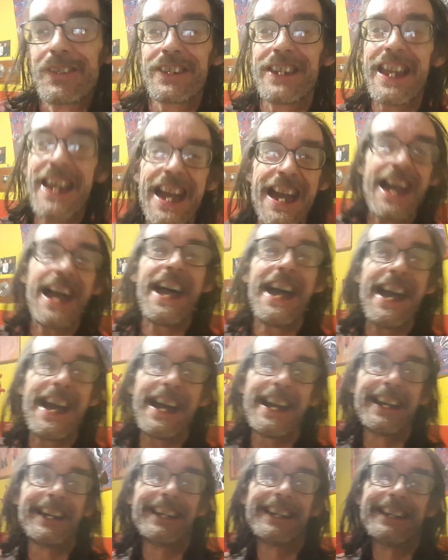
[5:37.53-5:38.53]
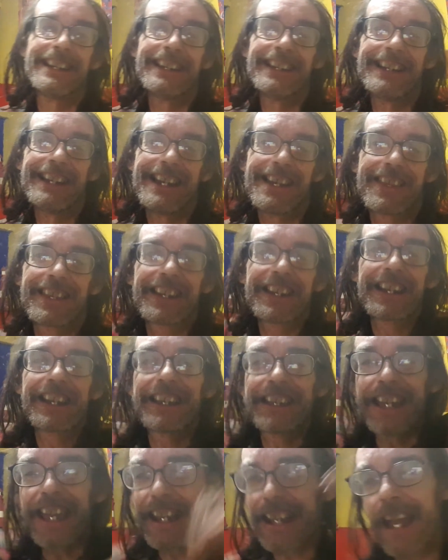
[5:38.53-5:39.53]
Yeah! They're going
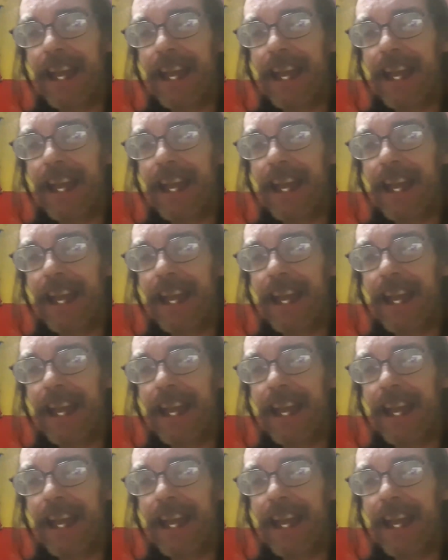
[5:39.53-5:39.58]
to kick